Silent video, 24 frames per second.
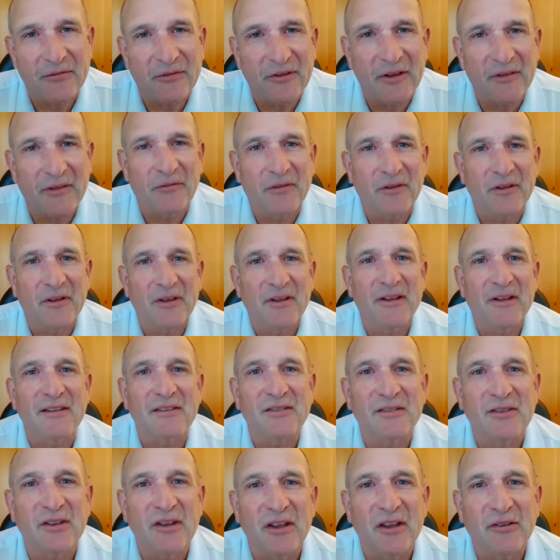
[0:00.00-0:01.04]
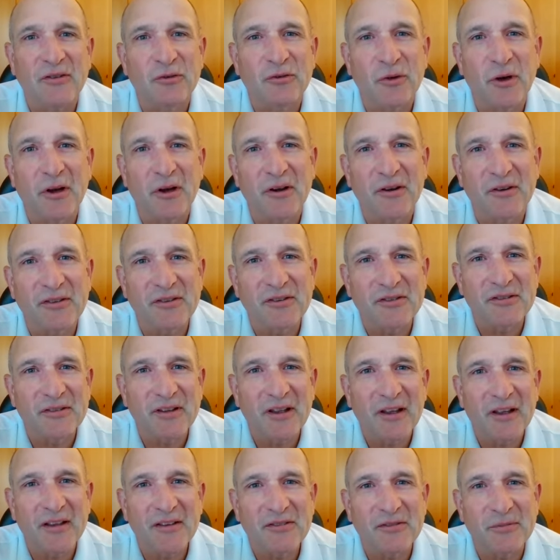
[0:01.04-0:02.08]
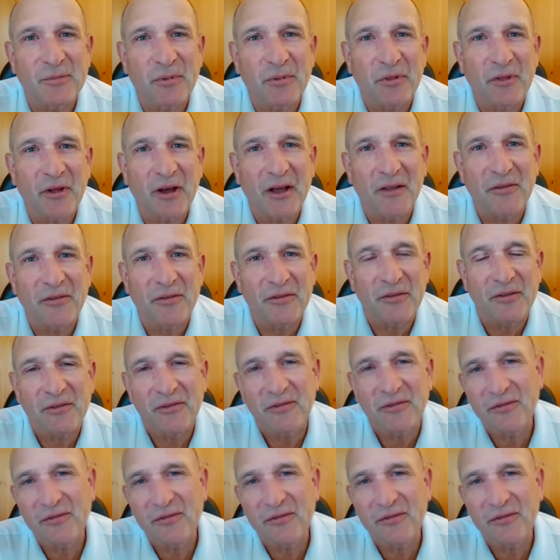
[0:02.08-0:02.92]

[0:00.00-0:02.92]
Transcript: if it is it triggers uh, some thought that